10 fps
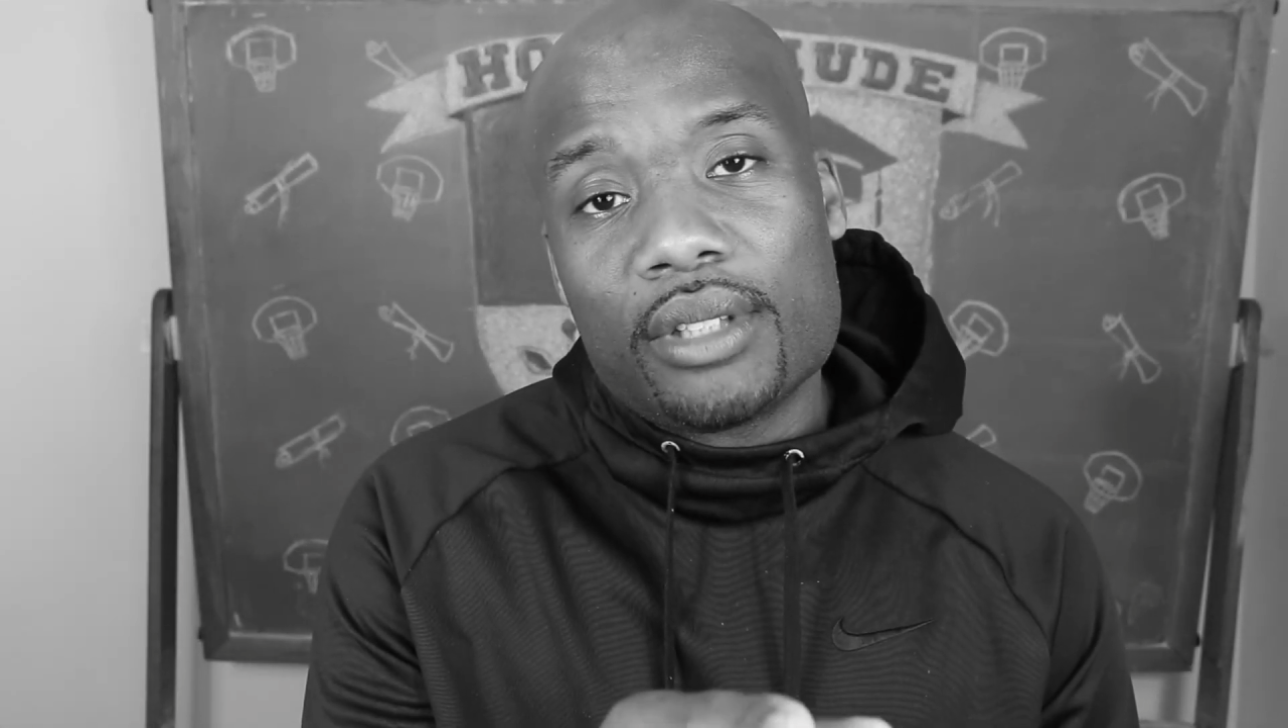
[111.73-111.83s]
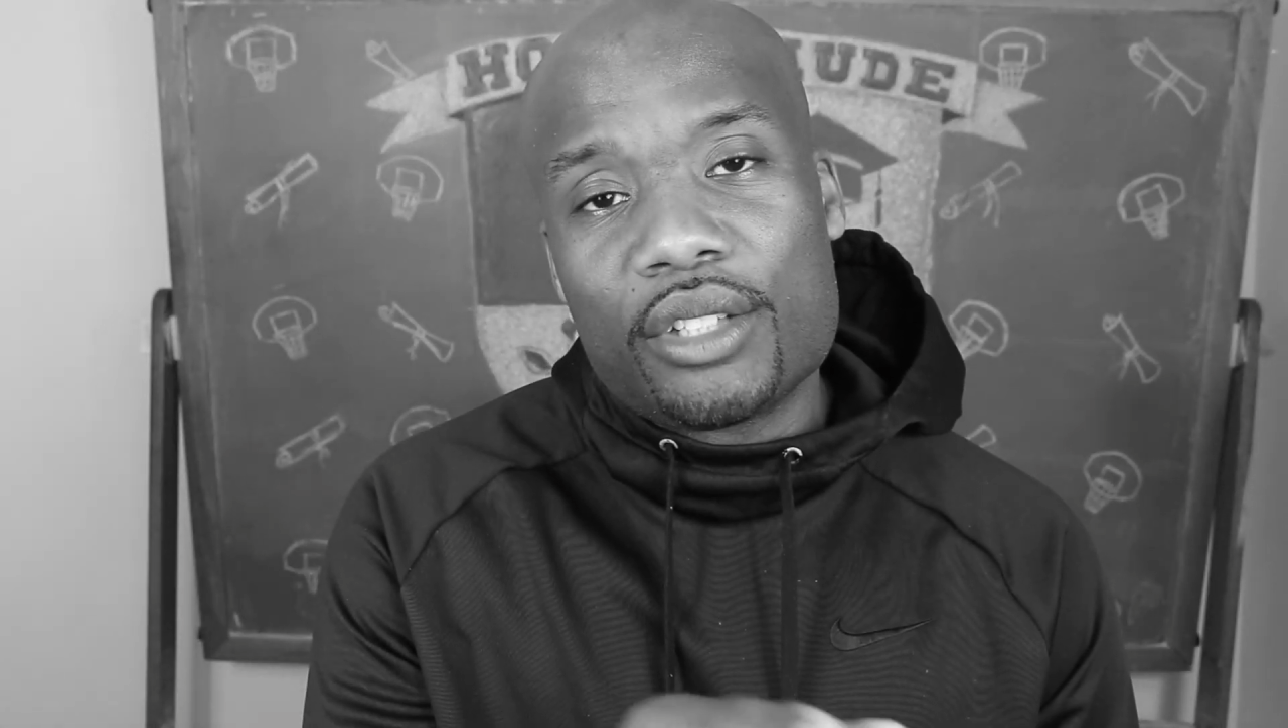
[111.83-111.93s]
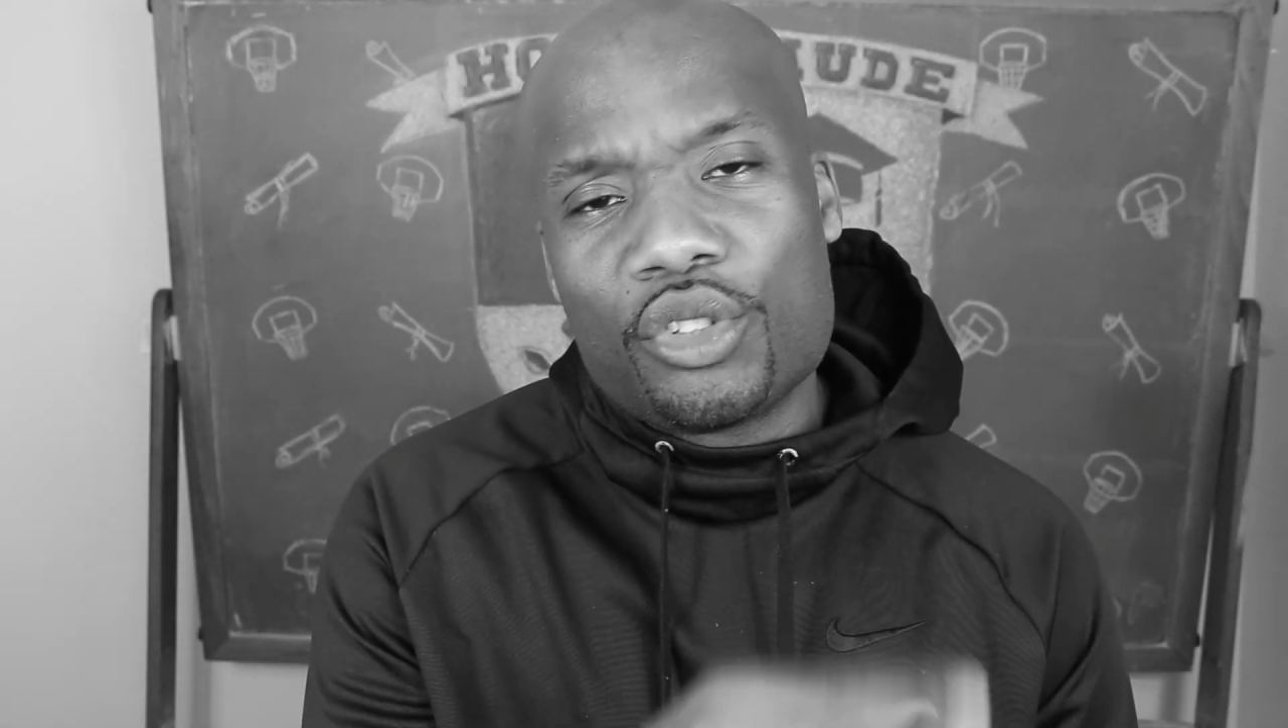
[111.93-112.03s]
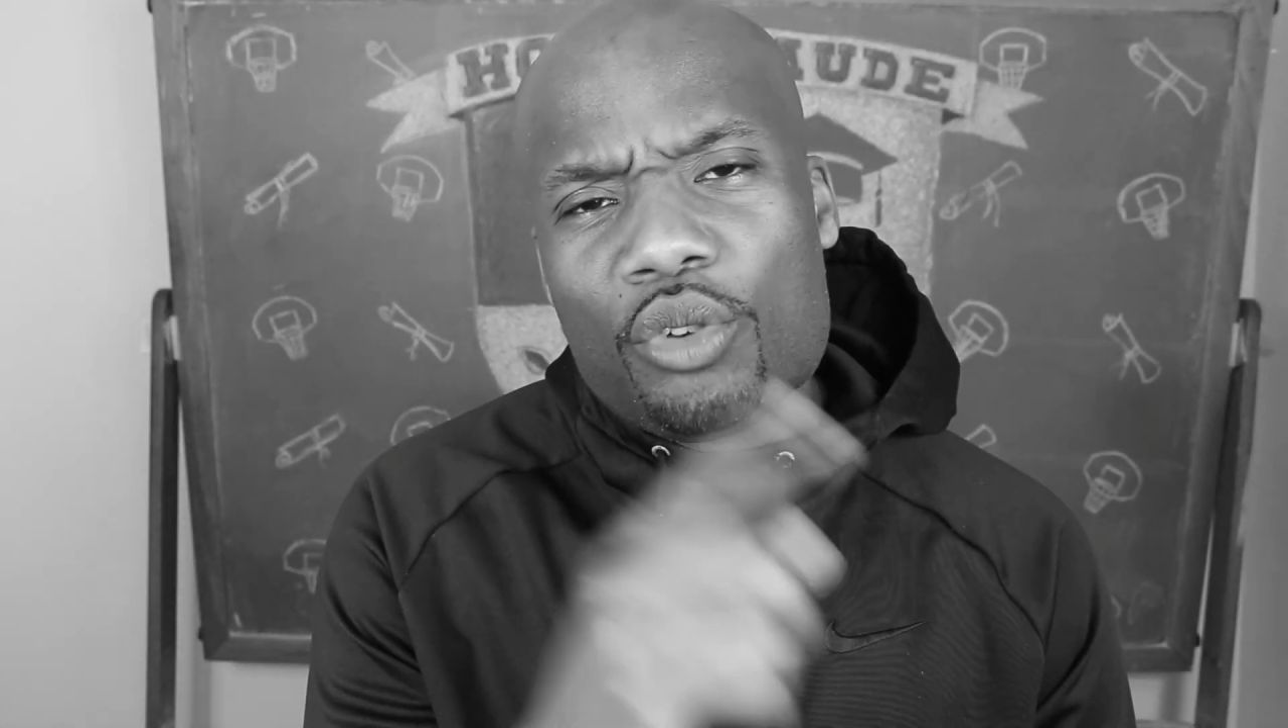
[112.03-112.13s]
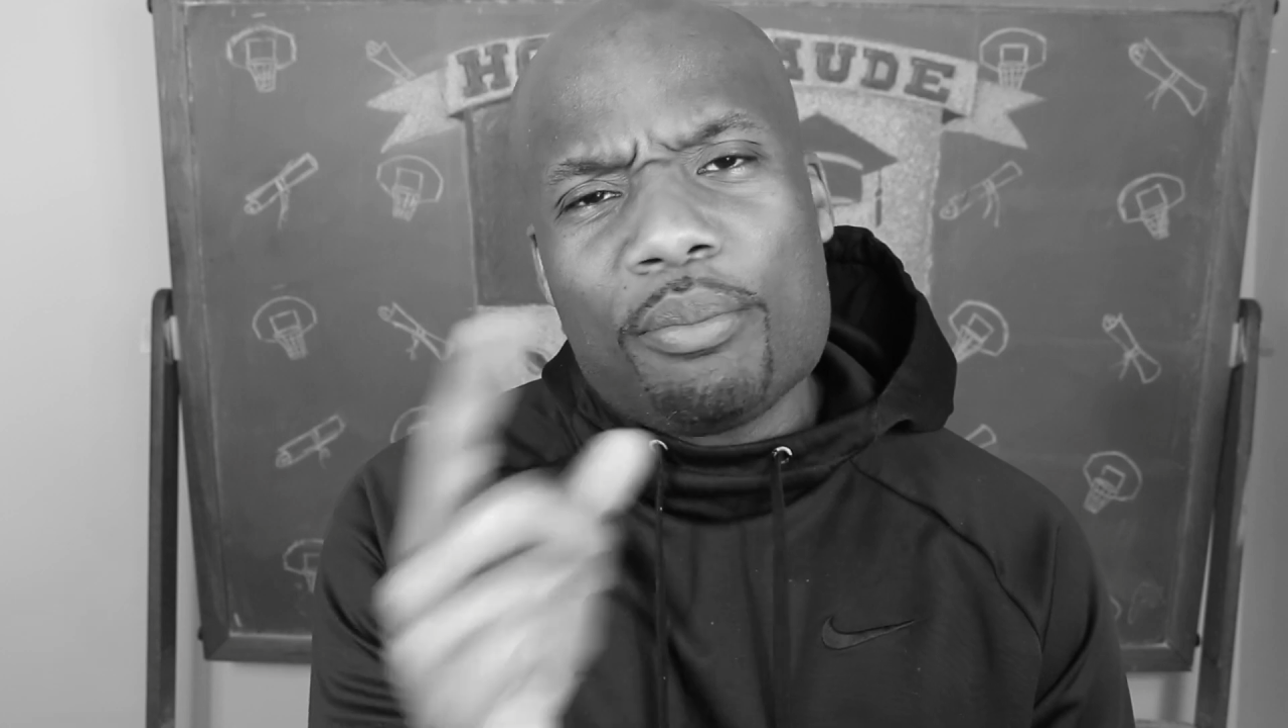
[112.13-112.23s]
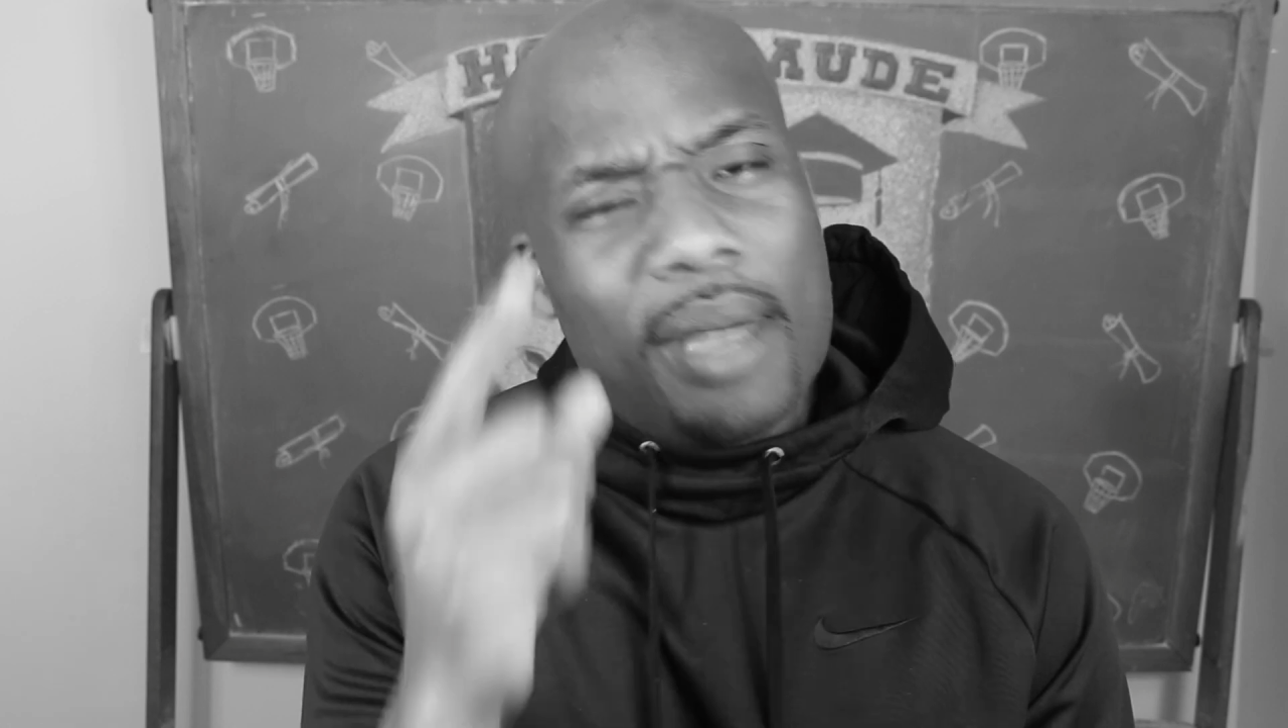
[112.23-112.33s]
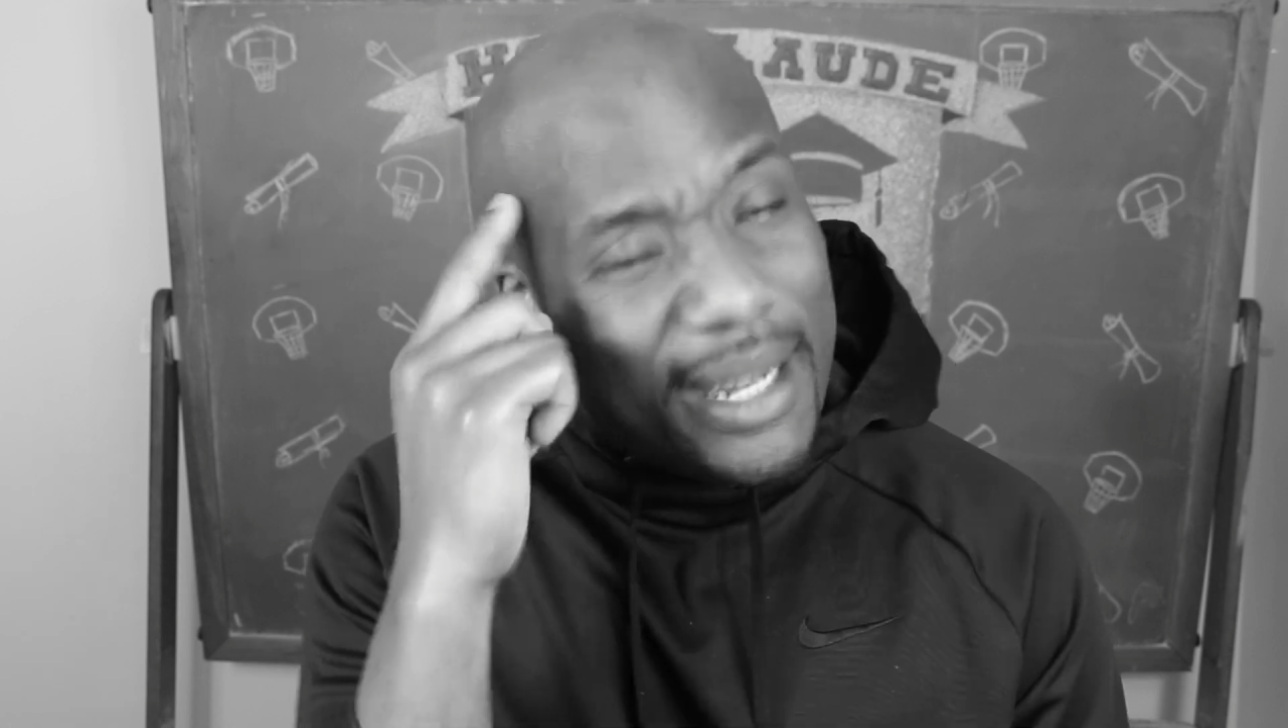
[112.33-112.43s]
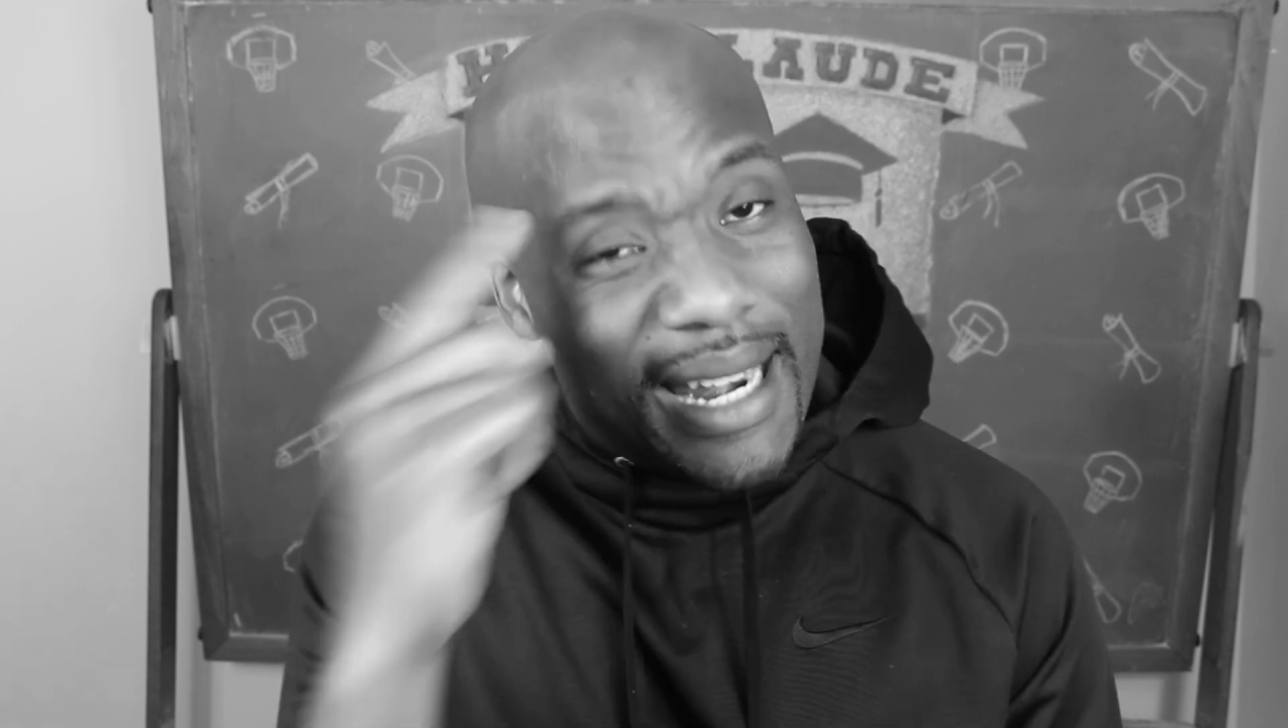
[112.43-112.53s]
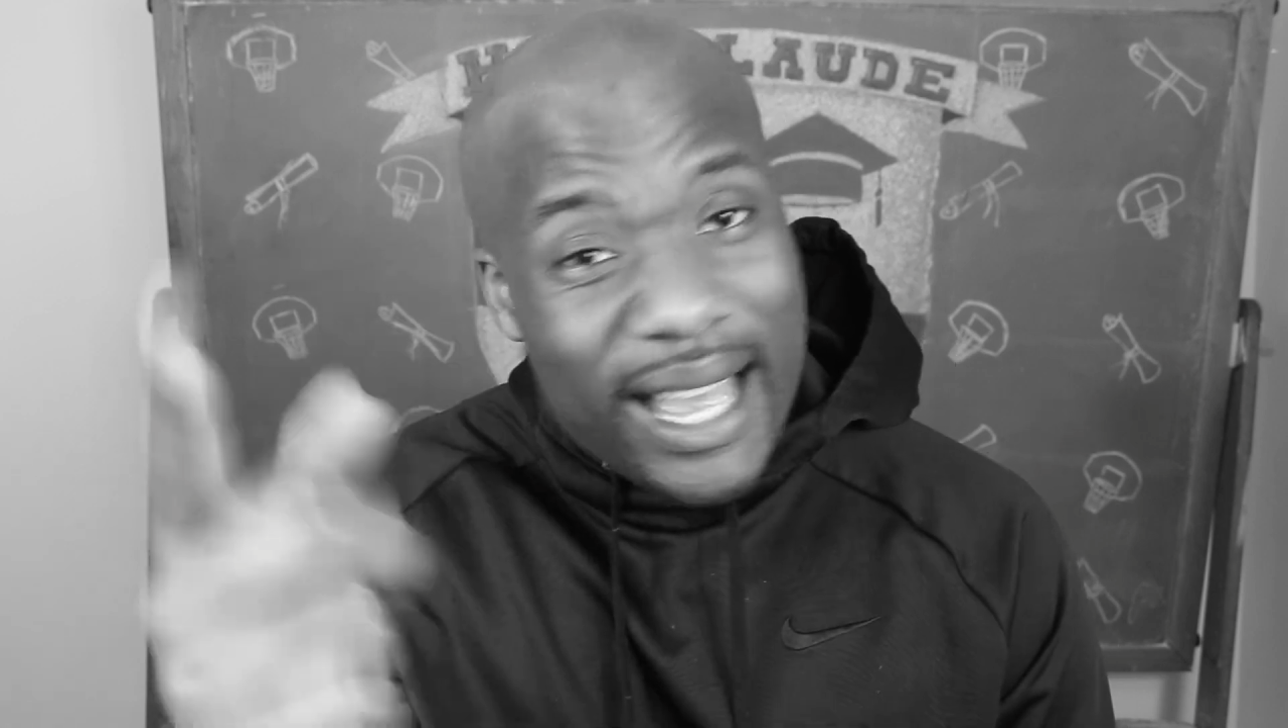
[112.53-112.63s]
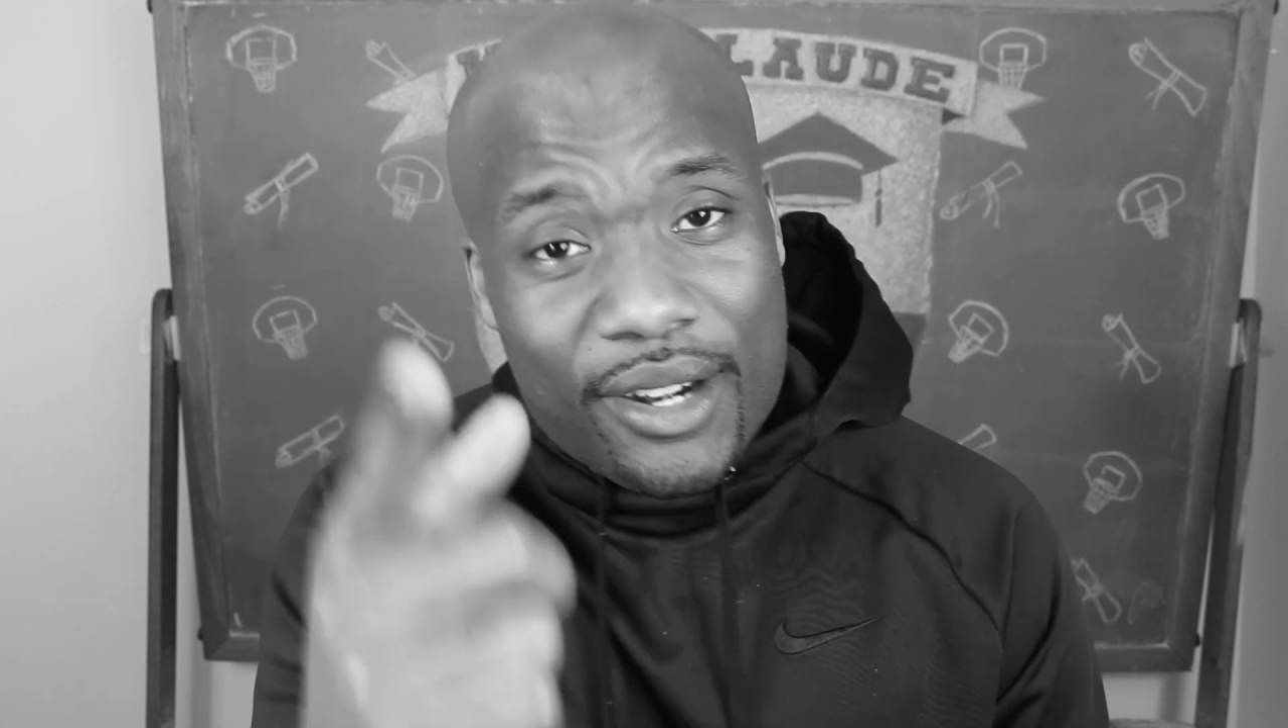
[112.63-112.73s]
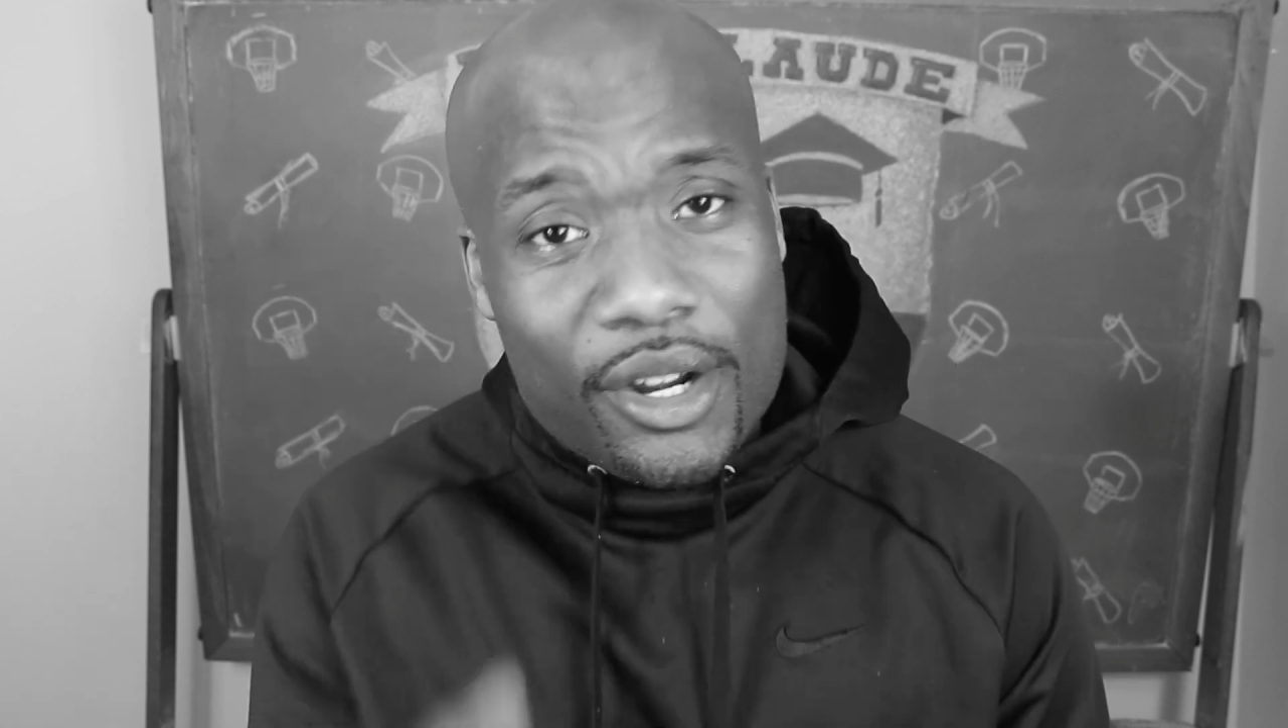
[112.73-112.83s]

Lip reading: that you may not